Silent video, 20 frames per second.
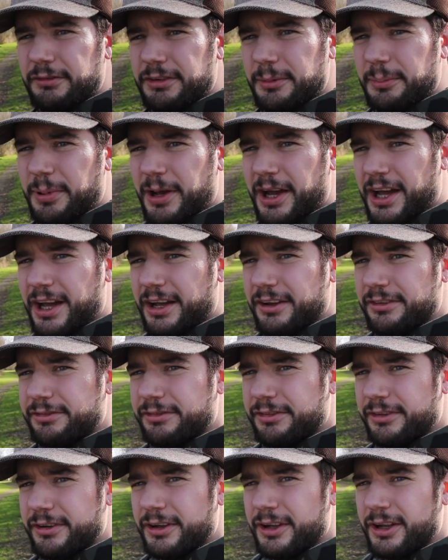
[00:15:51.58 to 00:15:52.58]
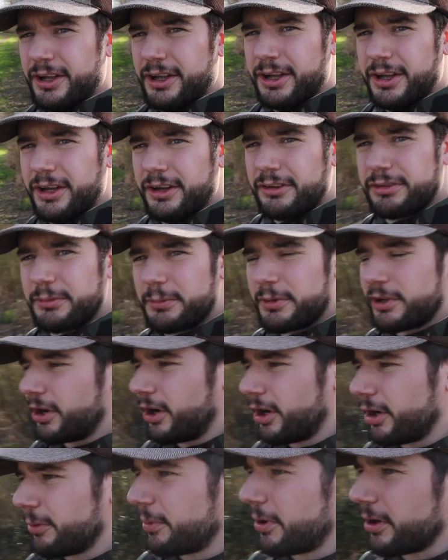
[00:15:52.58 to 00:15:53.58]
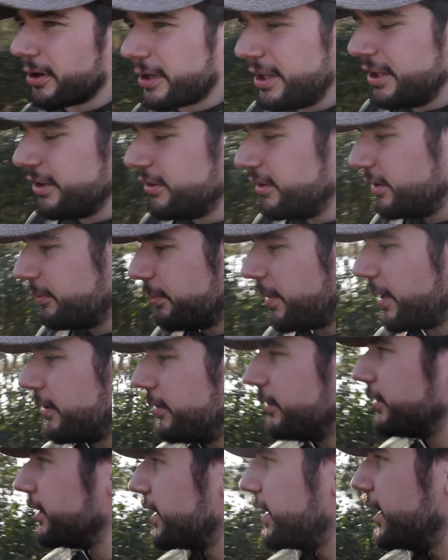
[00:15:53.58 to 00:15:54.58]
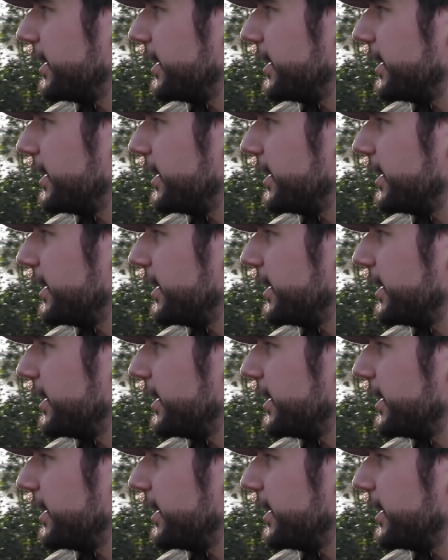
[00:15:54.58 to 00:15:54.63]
path from the car park, easy to barrier your